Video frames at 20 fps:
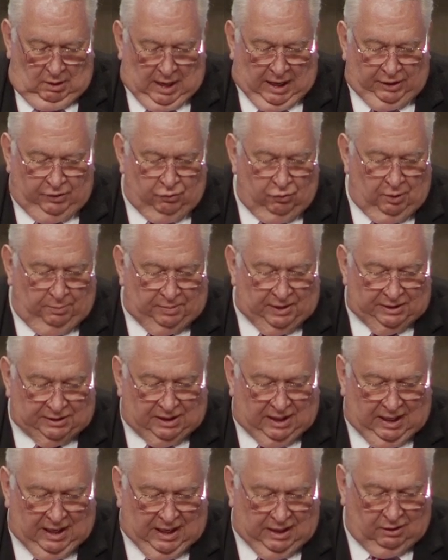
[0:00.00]
I grew up on
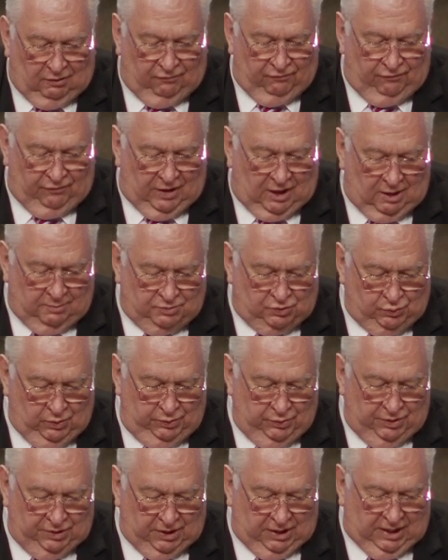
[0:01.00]
cattle farms.
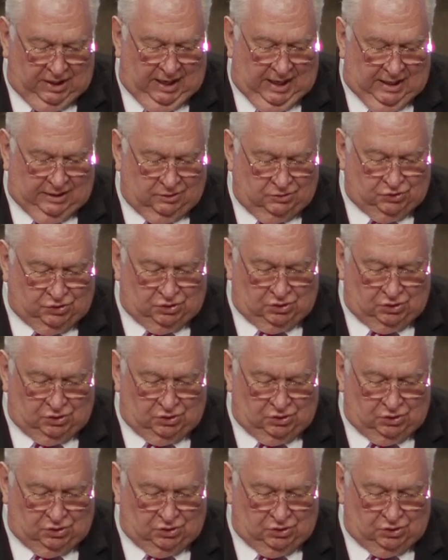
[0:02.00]
We were in the cattle